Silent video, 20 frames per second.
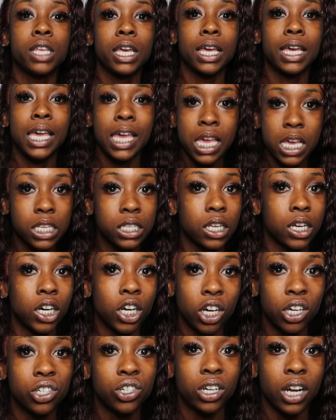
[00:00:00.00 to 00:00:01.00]
set is
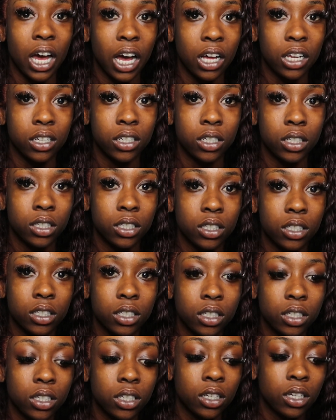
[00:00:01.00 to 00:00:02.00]
a $100.
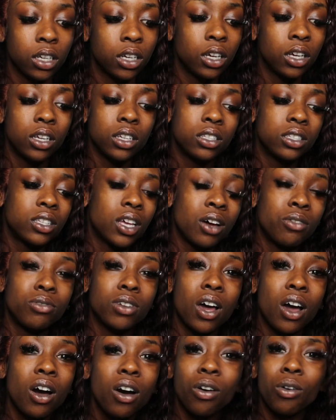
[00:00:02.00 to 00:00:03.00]
So
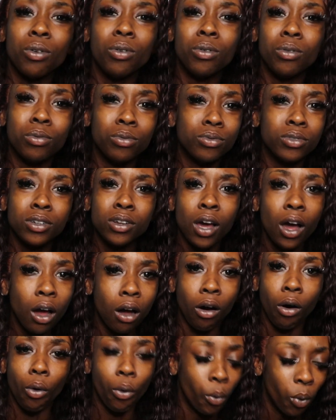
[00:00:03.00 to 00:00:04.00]
no,
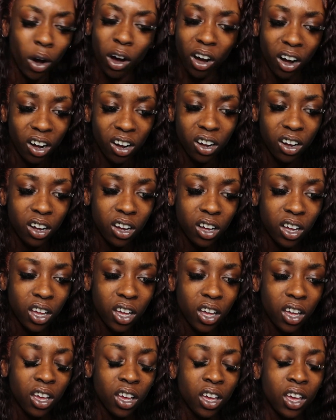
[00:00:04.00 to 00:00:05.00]
no.
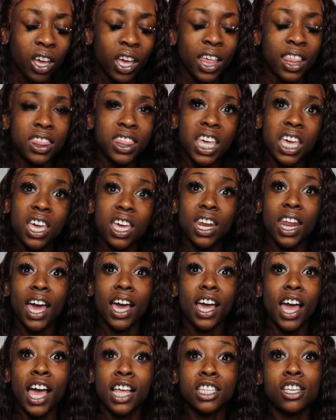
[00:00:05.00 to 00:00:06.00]
Then
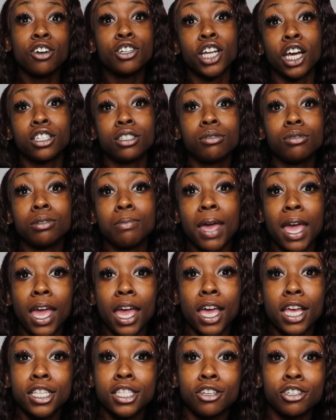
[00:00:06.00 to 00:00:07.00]
I, I told y'all she was
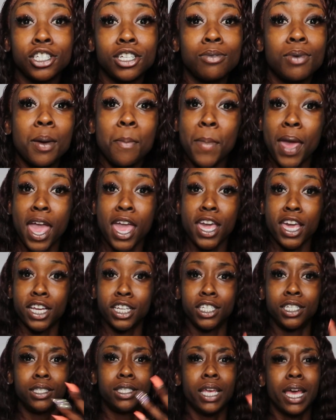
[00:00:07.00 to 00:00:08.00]
mad. So she went back
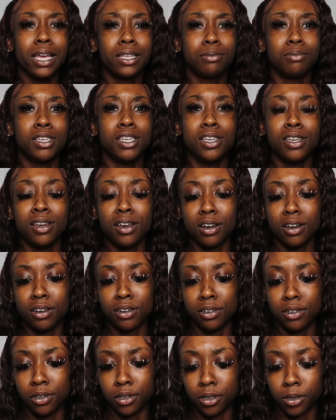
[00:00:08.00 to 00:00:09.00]
and she texted me
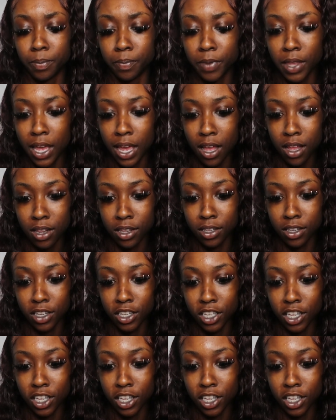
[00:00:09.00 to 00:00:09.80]
um how